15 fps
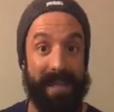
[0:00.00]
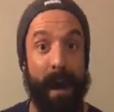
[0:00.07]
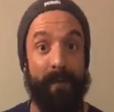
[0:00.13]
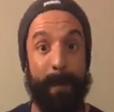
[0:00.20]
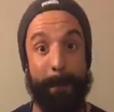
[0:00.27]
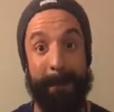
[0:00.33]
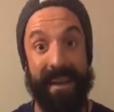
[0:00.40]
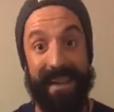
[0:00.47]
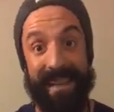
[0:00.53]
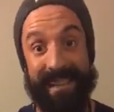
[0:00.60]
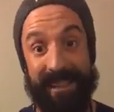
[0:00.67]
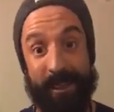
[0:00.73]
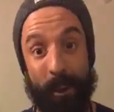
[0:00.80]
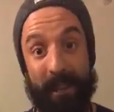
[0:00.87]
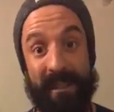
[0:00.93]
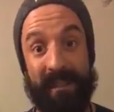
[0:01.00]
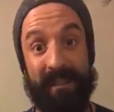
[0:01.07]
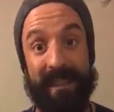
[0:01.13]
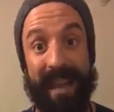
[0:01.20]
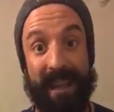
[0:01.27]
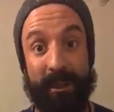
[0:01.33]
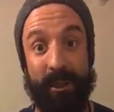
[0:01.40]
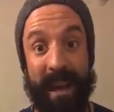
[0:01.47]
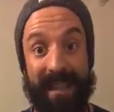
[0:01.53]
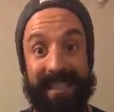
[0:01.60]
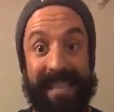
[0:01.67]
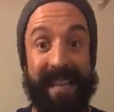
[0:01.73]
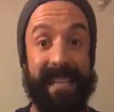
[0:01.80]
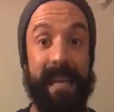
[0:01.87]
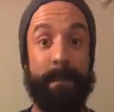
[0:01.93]
Now, the biggest source of electrons
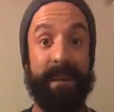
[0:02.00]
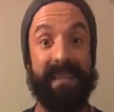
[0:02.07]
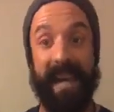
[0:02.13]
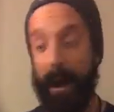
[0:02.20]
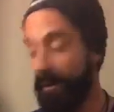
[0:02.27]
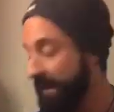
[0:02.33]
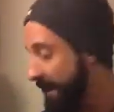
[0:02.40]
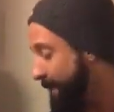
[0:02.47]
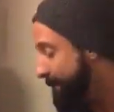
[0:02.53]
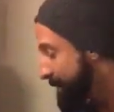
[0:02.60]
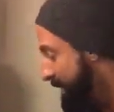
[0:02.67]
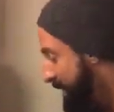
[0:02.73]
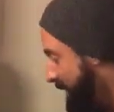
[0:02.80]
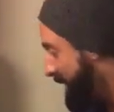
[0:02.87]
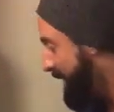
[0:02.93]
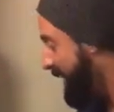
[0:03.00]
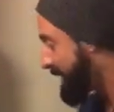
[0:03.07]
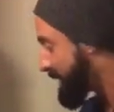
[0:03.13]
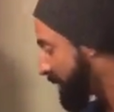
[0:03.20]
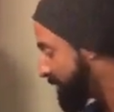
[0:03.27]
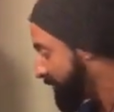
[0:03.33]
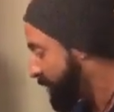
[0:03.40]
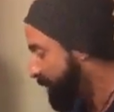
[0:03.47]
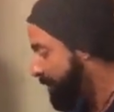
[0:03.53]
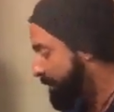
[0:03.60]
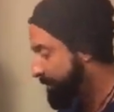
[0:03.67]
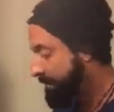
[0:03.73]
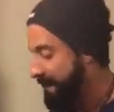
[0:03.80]
that keep us healthy, it's our food.